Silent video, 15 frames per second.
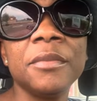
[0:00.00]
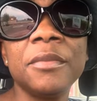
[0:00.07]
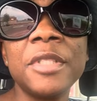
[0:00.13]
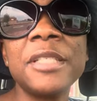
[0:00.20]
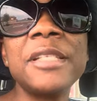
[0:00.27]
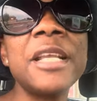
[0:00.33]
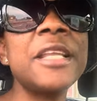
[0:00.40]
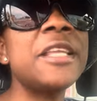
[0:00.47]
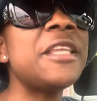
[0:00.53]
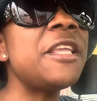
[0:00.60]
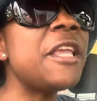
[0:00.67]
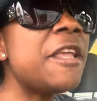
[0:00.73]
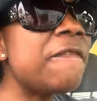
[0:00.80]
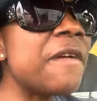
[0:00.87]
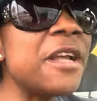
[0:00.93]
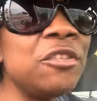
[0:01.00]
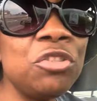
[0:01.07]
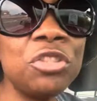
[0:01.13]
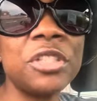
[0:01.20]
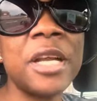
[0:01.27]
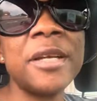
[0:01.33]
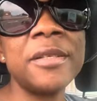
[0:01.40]
they say give and you
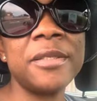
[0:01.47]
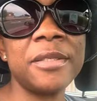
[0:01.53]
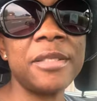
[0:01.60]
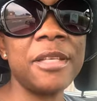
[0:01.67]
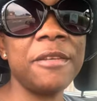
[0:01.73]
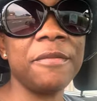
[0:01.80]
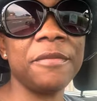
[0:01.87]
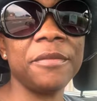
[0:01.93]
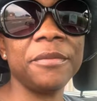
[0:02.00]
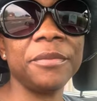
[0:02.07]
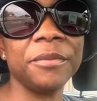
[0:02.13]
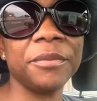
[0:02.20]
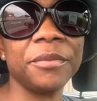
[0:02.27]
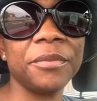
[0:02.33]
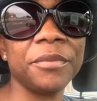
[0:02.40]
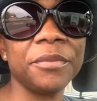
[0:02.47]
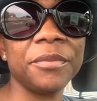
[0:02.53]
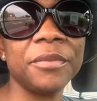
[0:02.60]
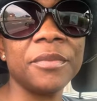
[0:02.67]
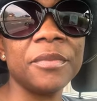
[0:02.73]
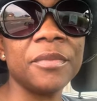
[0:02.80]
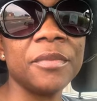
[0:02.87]
shall receive
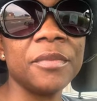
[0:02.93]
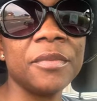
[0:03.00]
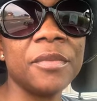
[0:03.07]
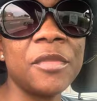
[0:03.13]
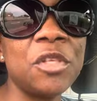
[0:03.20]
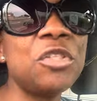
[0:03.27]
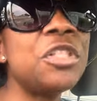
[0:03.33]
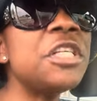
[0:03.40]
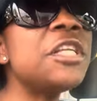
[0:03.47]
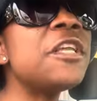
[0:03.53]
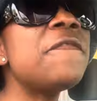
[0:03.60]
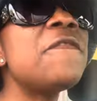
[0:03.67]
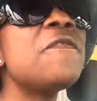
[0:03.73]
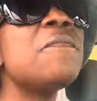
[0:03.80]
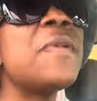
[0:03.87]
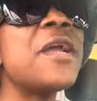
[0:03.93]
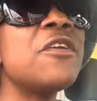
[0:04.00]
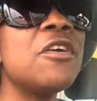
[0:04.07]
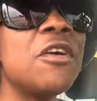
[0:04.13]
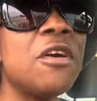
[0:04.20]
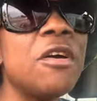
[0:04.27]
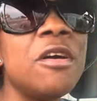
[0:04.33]
you think if you buy
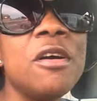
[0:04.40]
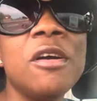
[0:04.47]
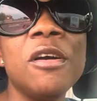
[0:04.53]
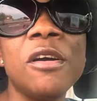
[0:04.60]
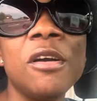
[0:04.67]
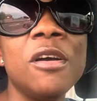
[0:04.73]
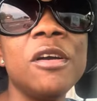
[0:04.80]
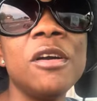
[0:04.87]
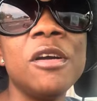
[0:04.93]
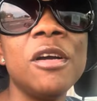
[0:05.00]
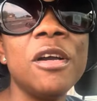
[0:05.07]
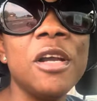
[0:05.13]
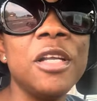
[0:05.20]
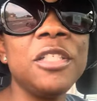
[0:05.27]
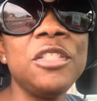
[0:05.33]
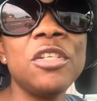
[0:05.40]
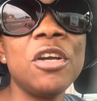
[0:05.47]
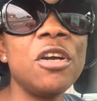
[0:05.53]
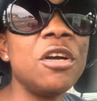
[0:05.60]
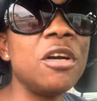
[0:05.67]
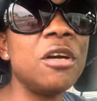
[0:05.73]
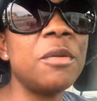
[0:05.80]
your
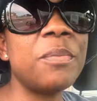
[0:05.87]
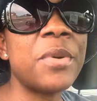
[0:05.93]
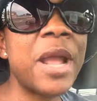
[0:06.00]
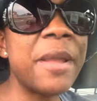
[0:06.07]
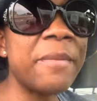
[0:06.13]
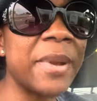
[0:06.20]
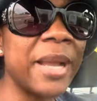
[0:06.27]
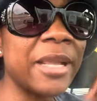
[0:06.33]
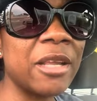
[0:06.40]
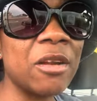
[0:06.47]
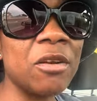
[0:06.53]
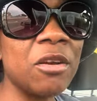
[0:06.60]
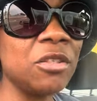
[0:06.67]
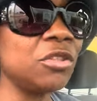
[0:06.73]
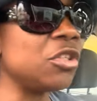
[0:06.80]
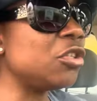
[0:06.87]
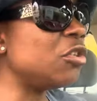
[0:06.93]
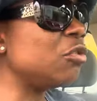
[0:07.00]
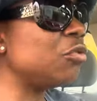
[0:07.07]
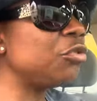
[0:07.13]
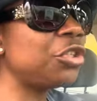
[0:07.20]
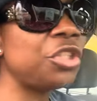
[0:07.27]
your primark cloth or your
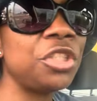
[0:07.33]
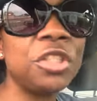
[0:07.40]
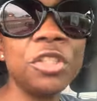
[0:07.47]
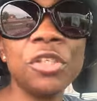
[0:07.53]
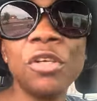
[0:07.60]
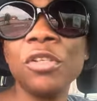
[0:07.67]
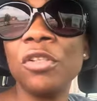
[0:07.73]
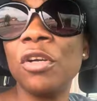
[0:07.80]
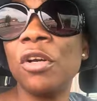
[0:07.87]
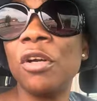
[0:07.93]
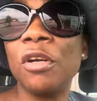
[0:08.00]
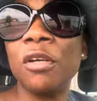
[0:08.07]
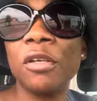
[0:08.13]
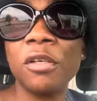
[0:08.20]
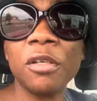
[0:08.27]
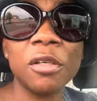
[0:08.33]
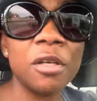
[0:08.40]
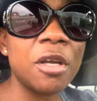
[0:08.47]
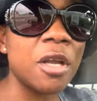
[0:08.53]
gucci or your